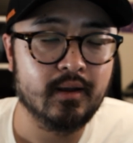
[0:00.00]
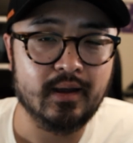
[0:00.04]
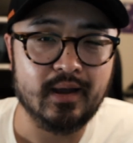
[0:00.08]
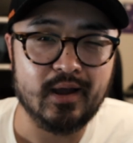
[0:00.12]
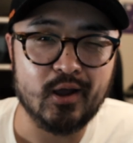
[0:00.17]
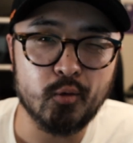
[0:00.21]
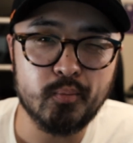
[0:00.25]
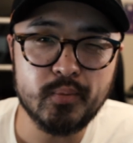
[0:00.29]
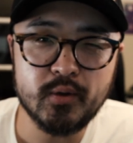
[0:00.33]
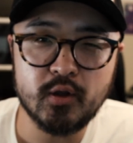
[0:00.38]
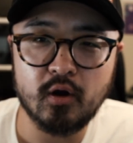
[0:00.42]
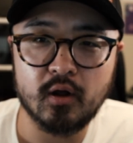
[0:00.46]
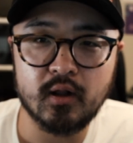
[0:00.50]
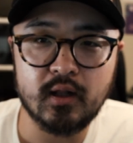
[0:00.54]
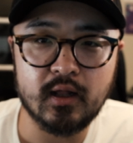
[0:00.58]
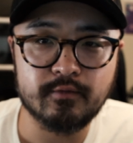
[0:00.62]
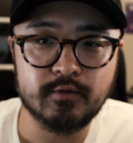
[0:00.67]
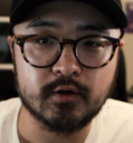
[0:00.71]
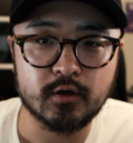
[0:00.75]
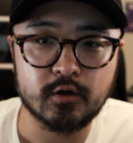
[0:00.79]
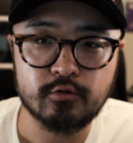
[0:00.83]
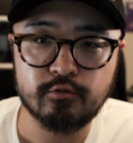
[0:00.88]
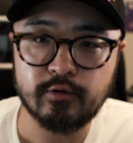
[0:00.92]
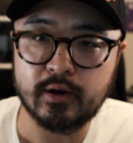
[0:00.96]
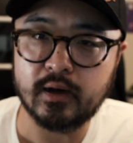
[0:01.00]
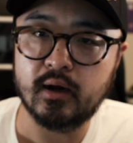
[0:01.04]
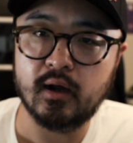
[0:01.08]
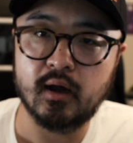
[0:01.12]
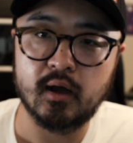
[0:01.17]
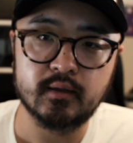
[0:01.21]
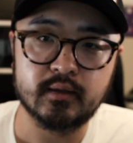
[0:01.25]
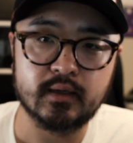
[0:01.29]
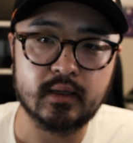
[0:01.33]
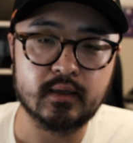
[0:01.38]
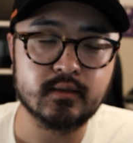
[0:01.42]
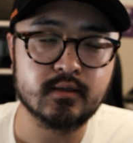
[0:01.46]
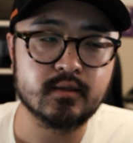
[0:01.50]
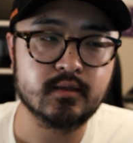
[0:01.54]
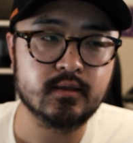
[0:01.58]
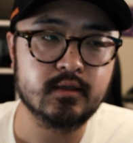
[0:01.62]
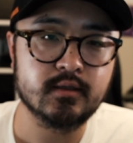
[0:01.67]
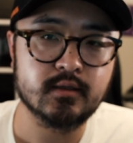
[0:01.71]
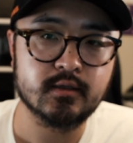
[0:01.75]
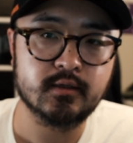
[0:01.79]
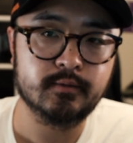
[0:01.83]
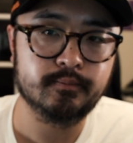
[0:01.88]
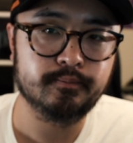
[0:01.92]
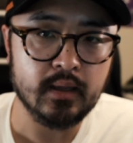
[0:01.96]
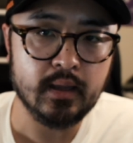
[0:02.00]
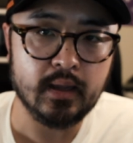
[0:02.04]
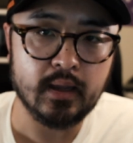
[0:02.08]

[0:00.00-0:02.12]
I hope you all have a great holiday season,